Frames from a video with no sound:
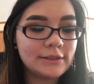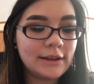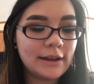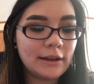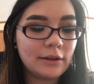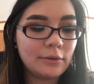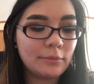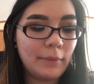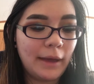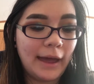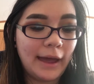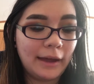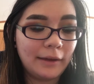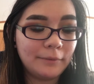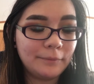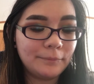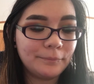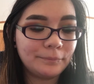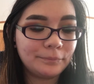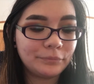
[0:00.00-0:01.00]
down matte
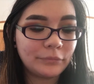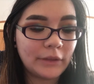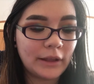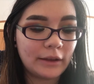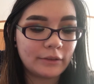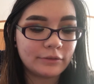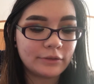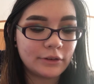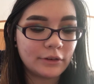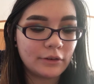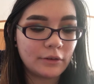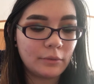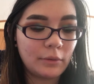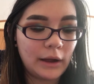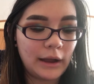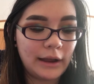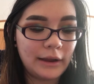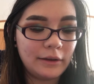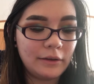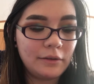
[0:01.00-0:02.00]
after a
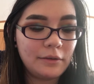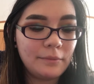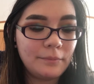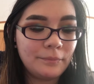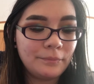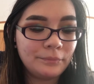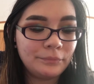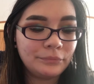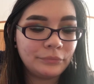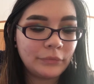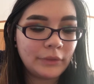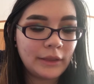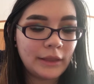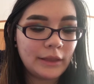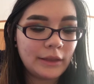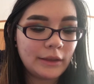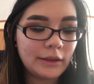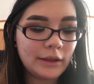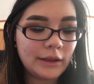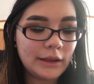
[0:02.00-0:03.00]
while,
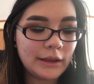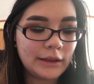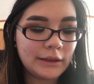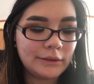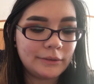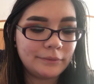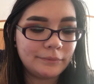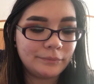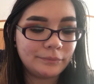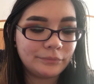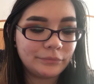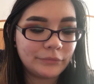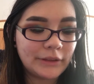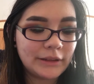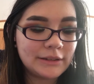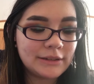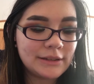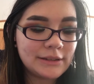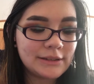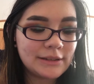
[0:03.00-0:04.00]
and
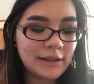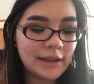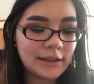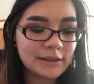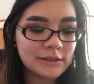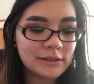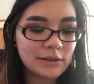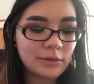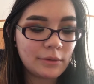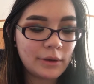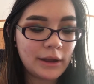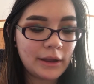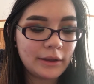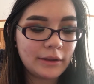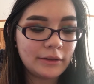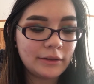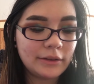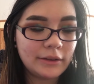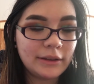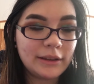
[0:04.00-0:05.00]
it does last a
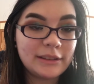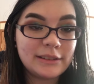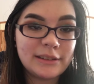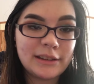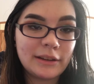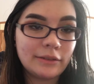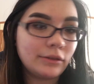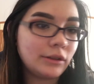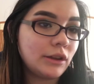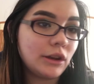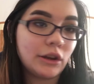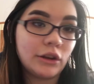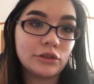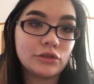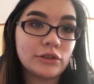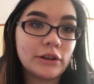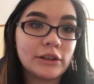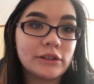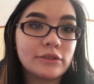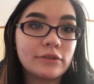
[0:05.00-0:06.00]
while. It's definitely not
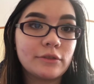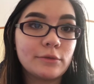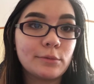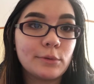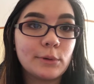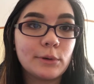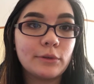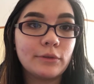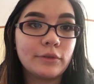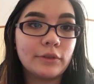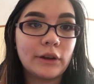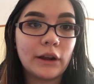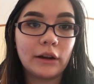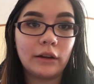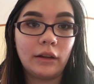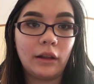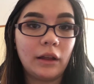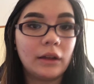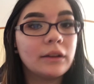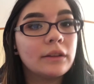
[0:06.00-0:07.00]
transfer proof. Not a
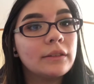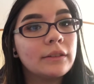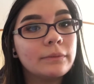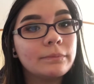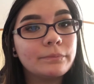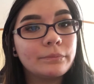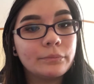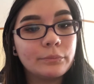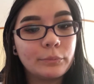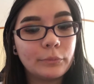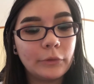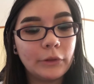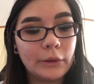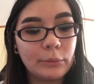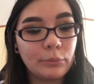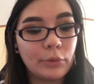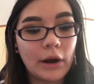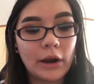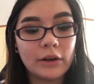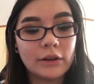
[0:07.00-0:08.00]
lot of
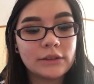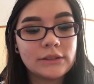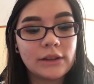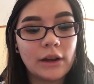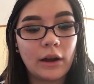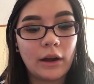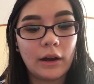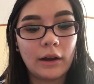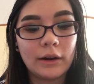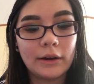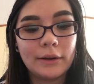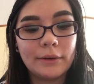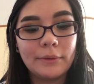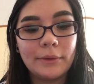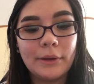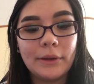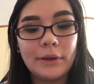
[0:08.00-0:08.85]
lip products are,